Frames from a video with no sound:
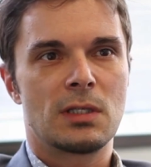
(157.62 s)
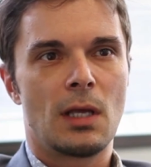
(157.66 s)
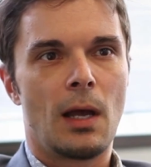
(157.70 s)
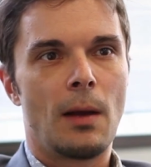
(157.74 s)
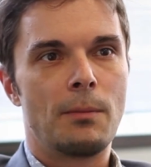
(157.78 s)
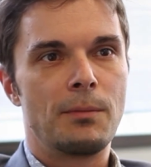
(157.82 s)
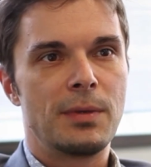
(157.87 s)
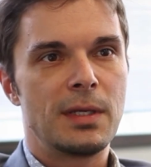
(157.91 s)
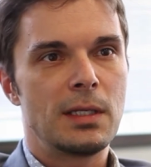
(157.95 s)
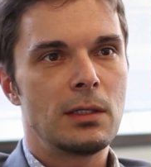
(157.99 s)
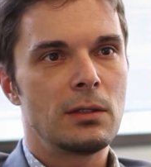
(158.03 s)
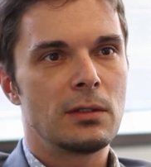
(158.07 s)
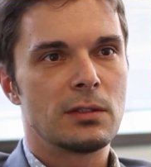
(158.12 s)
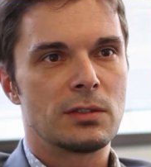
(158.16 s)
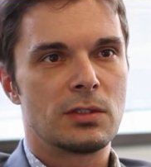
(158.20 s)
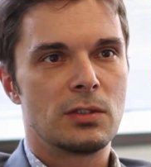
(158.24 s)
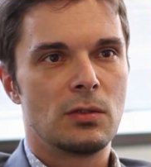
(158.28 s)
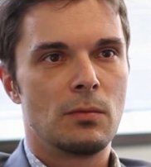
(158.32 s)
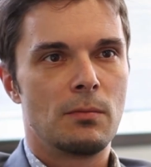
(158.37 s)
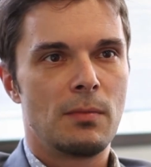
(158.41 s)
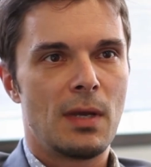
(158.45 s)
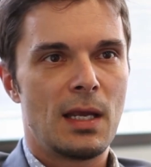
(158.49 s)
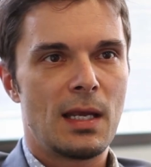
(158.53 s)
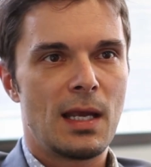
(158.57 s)
appeals you
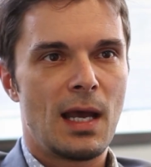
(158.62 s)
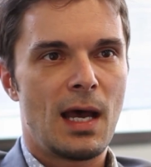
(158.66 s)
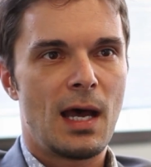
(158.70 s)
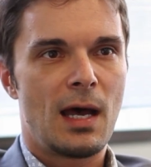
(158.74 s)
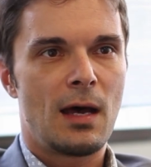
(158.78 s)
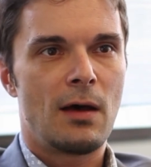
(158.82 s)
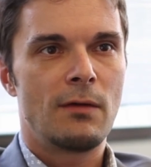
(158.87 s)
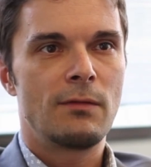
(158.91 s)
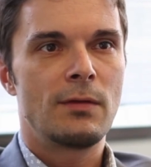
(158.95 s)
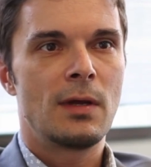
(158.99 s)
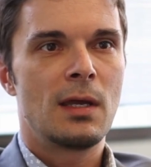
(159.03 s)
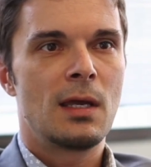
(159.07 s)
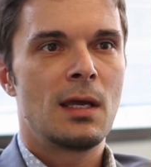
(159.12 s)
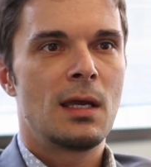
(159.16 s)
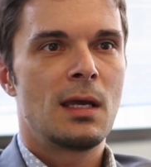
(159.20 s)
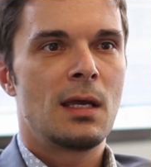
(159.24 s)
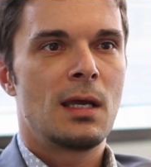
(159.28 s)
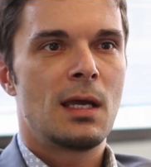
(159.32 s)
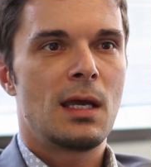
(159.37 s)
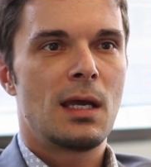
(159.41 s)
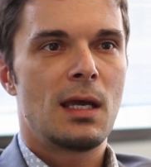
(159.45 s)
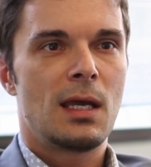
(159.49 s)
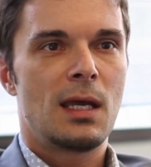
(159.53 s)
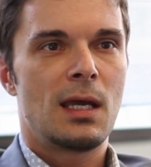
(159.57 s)
may have,
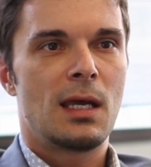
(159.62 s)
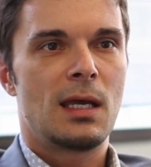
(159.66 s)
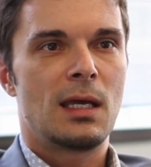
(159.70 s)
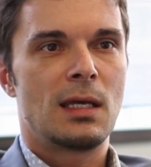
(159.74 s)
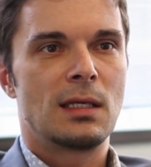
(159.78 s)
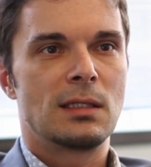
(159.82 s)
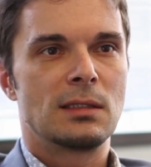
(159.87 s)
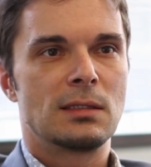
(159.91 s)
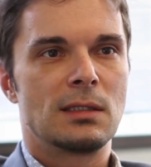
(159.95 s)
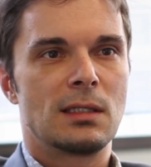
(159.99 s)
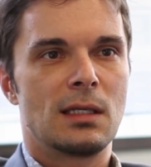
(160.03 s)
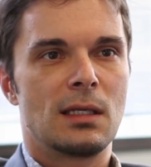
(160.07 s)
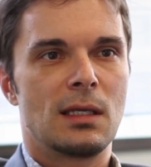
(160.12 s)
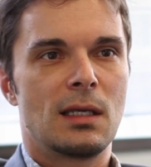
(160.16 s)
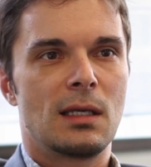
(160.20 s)
and